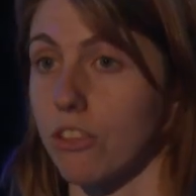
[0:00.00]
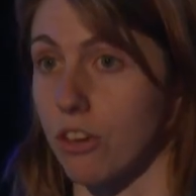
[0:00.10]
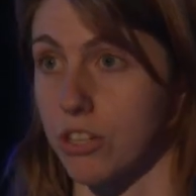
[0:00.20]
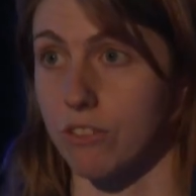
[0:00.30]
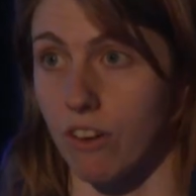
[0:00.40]

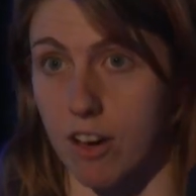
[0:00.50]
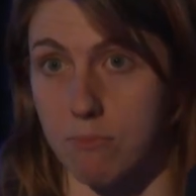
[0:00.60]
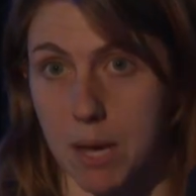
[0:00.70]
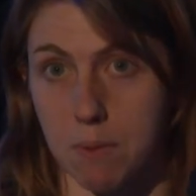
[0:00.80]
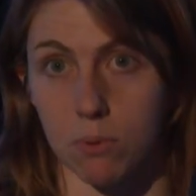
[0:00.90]

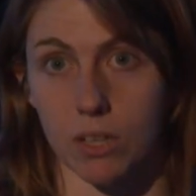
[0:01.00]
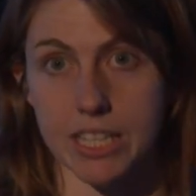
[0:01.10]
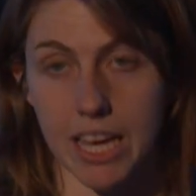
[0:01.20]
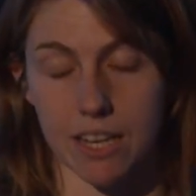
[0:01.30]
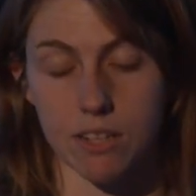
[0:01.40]
35 people
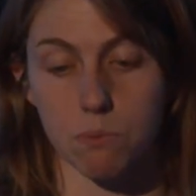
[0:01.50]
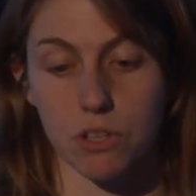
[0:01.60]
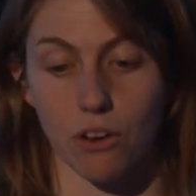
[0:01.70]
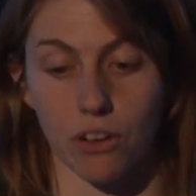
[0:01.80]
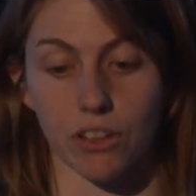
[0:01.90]
attend
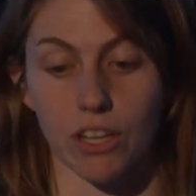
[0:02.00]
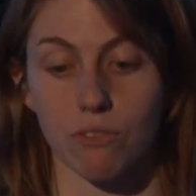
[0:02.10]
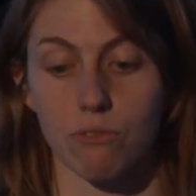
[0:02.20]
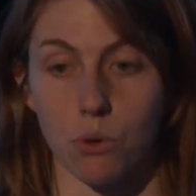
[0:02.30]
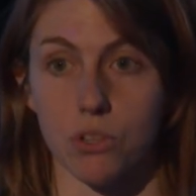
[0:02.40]
with only
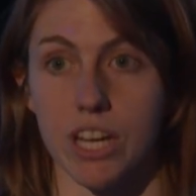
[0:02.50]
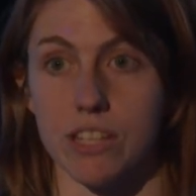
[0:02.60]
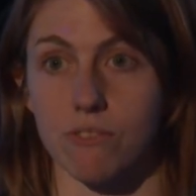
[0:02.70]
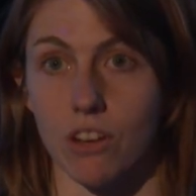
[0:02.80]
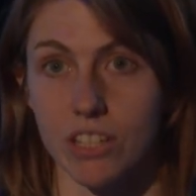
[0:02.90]
4
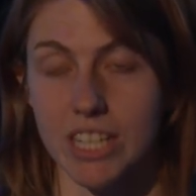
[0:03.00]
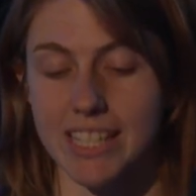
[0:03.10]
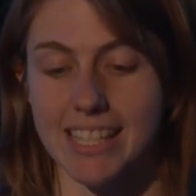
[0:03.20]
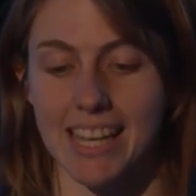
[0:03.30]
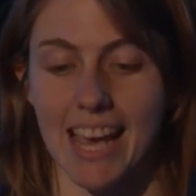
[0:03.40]
days of
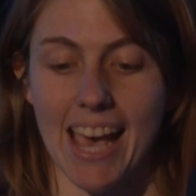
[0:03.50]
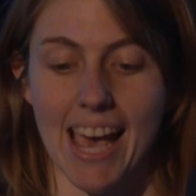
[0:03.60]
notice,